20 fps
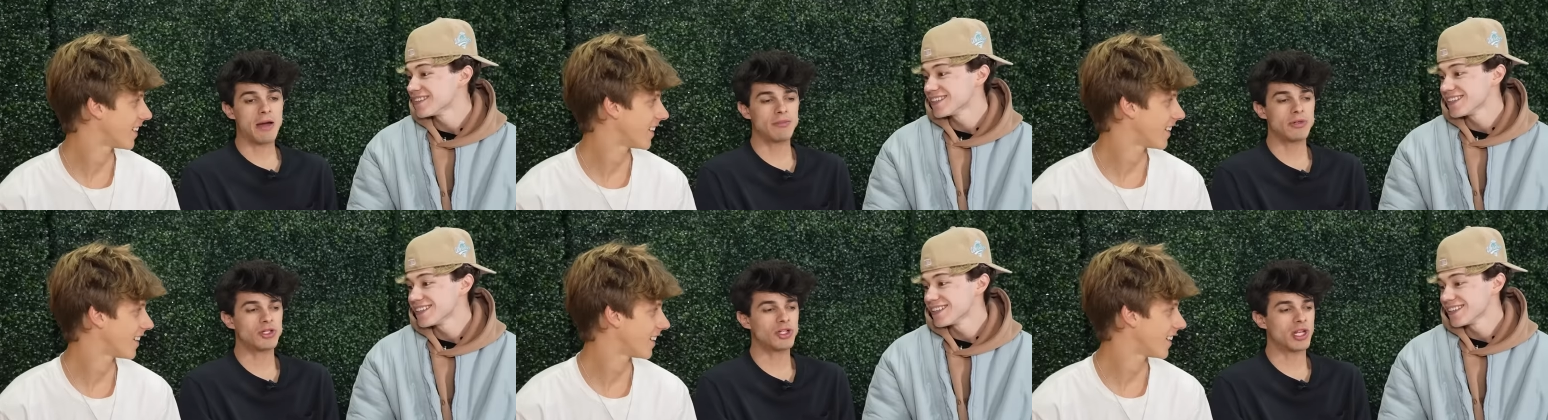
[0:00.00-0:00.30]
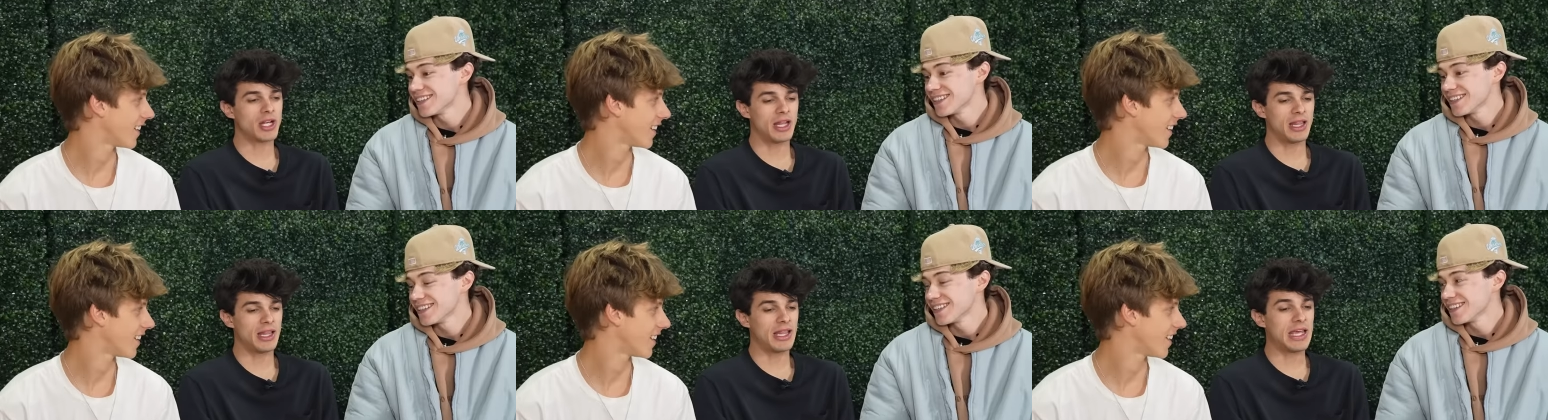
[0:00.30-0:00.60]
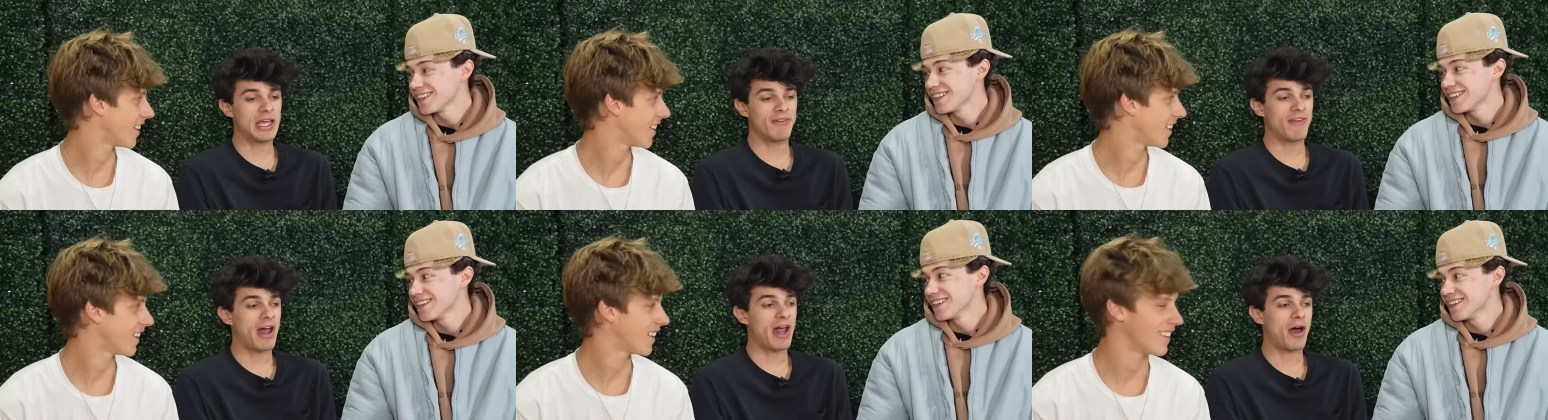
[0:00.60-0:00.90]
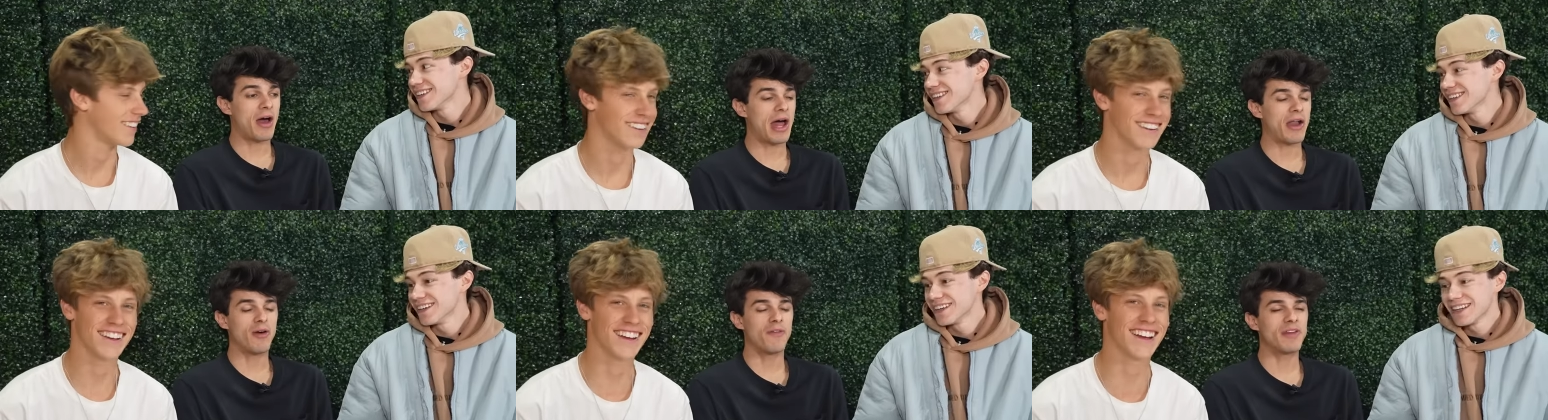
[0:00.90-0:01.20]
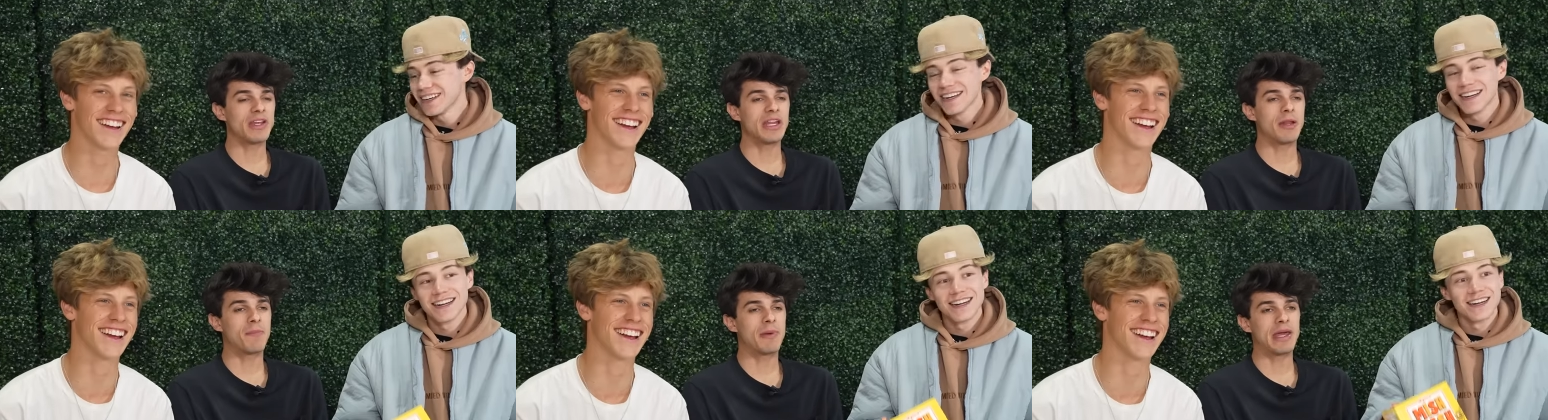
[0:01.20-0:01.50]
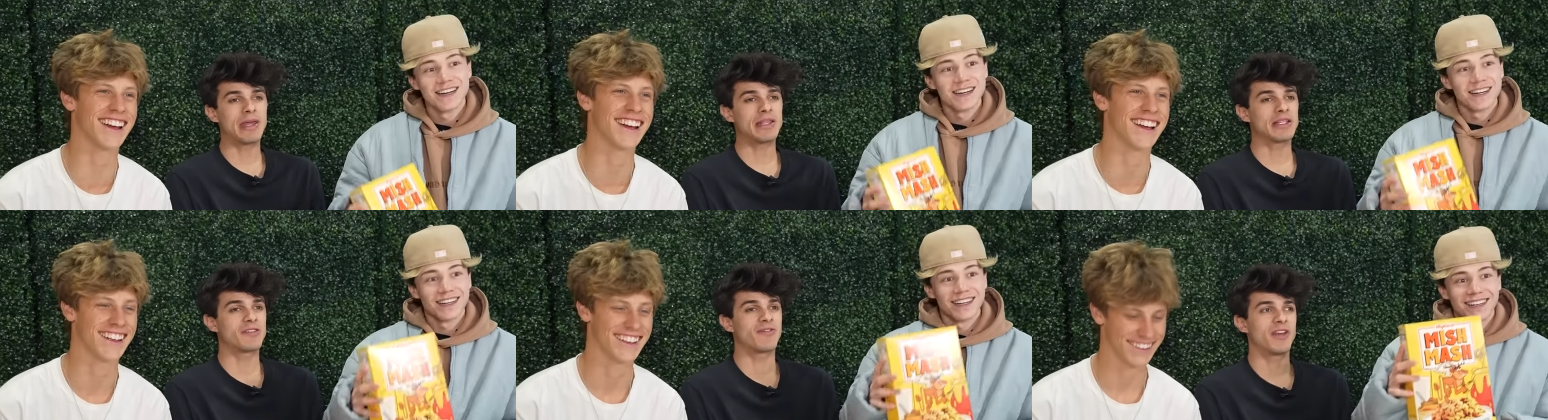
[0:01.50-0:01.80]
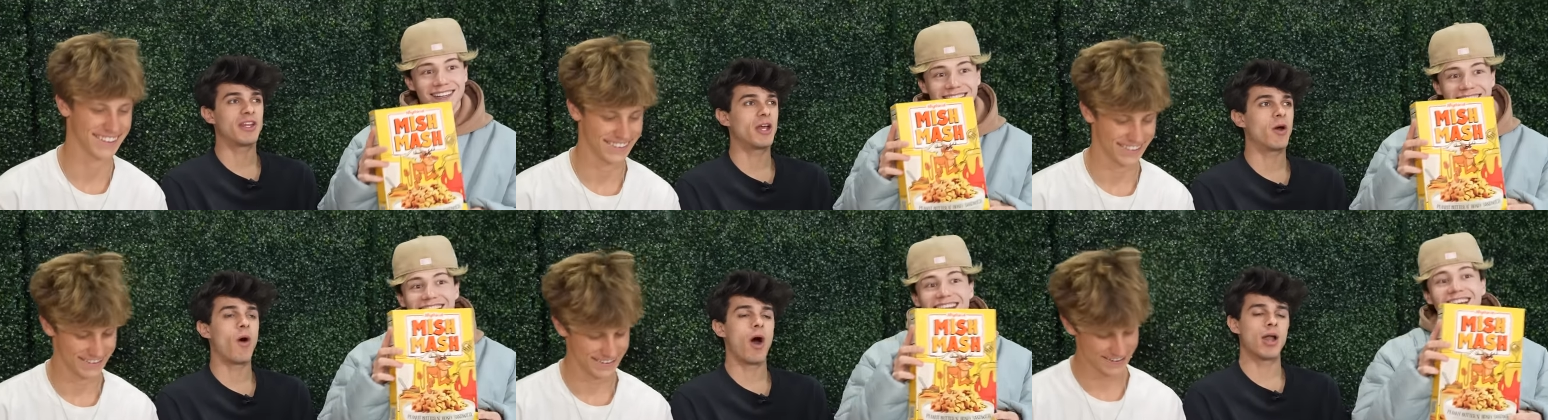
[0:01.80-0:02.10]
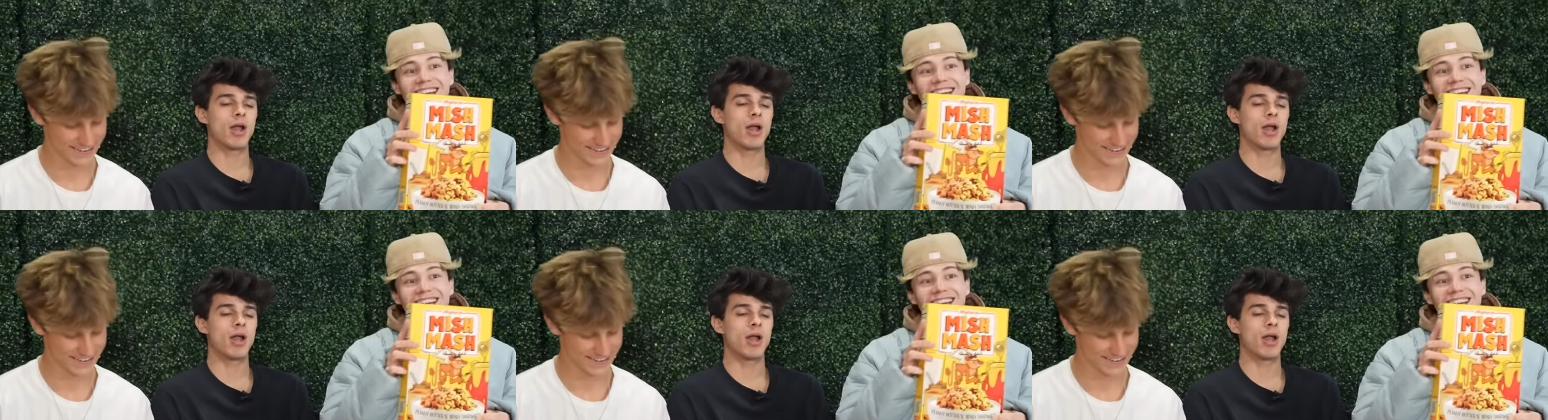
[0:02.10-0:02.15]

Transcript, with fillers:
Speaker 1: I'm just gonna leave. I don't even need to be in this video,